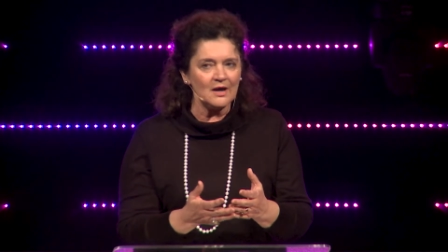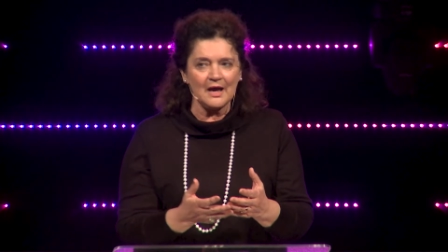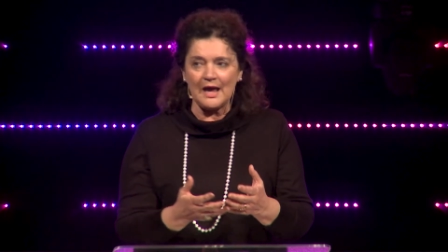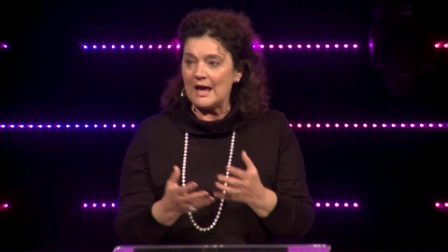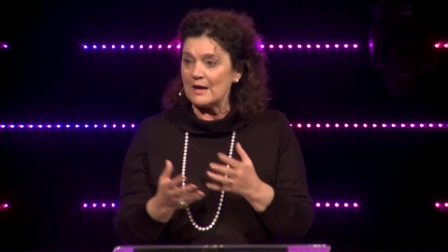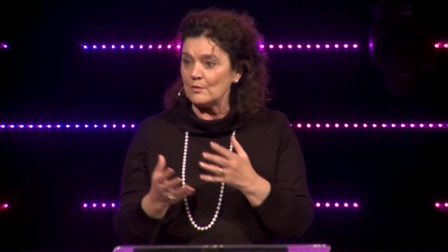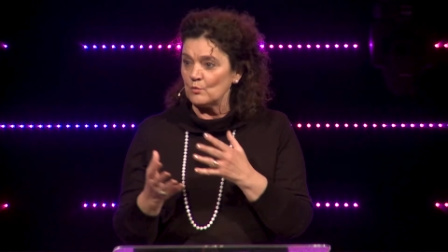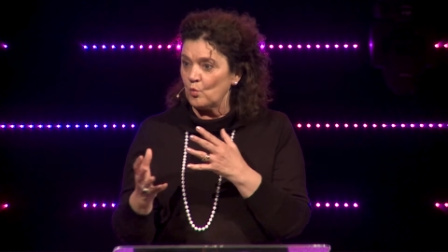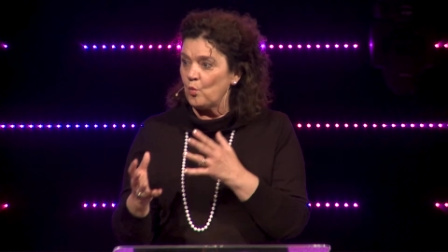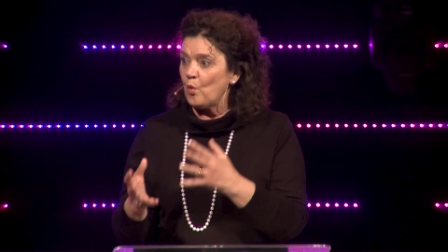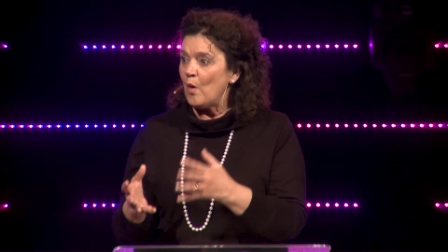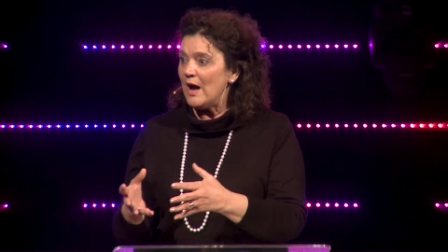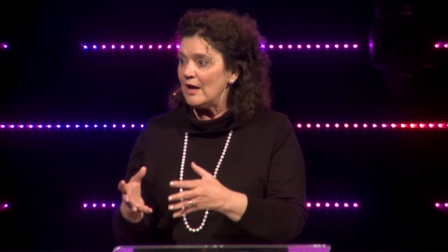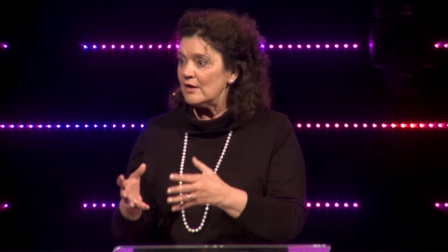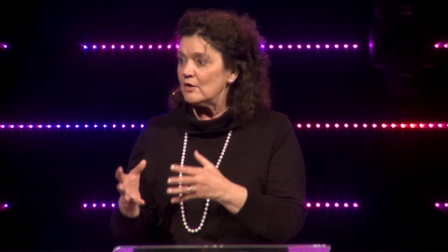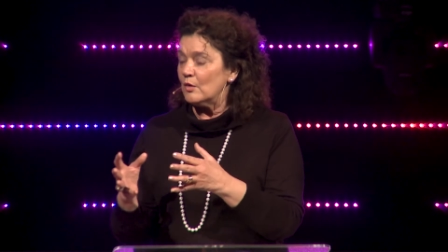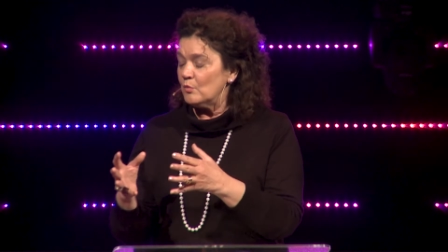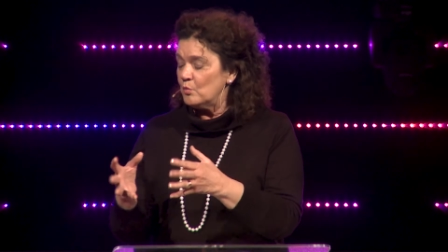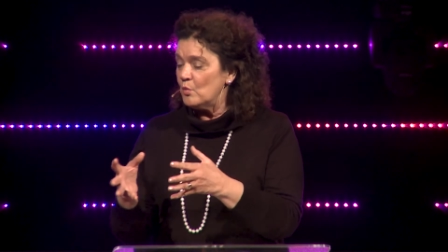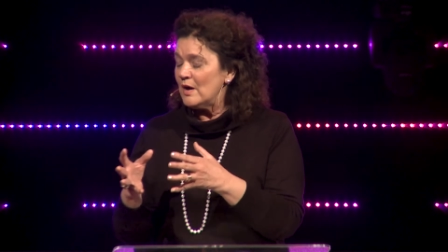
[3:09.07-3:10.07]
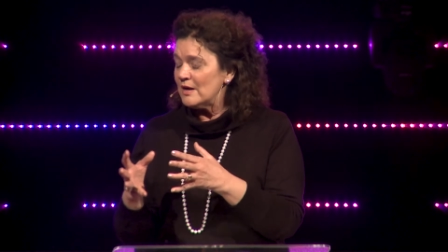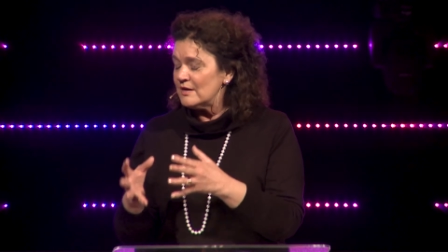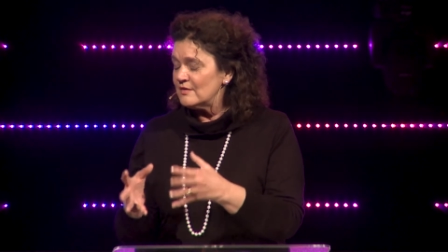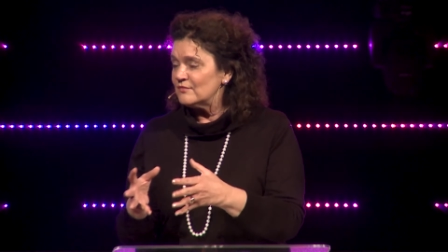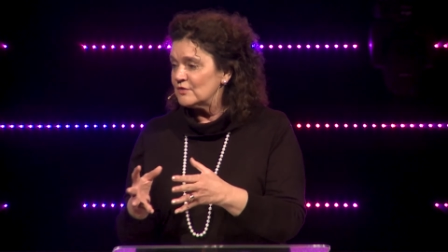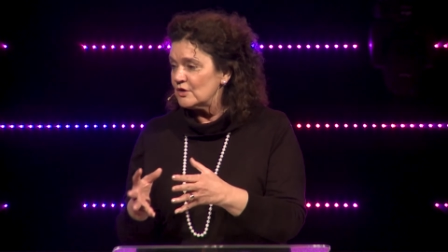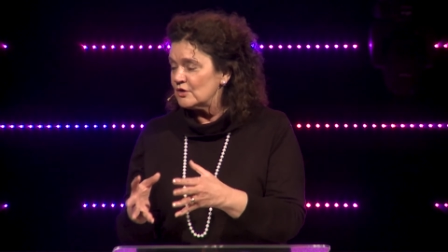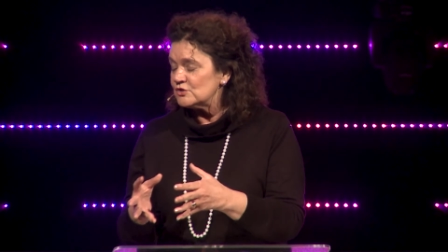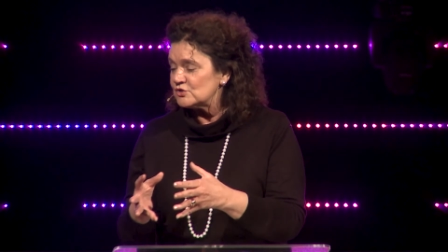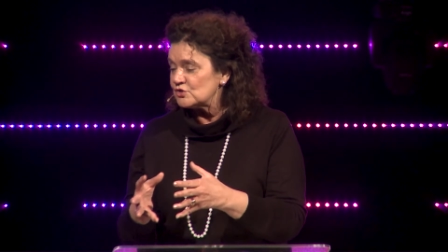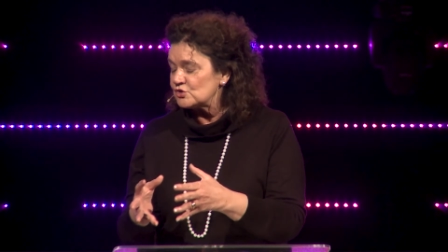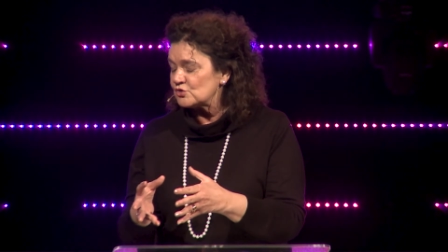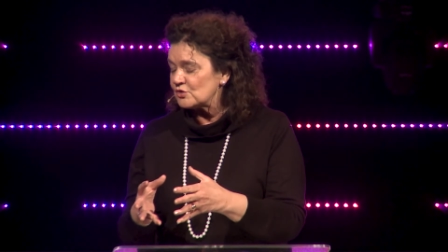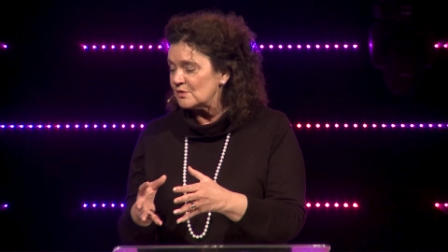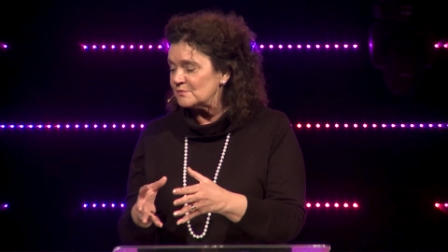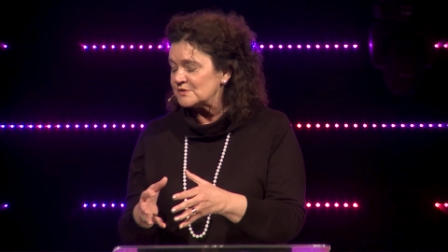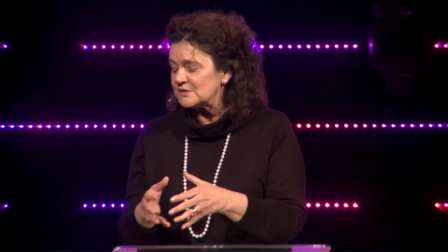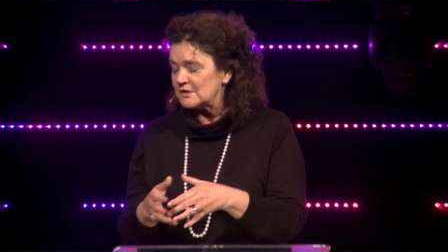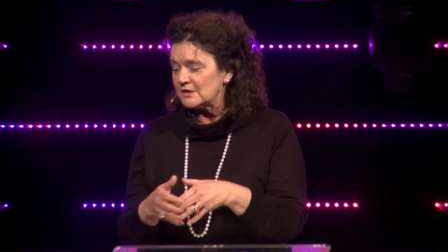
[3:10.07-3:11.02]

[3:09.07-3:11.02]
On one of those trips,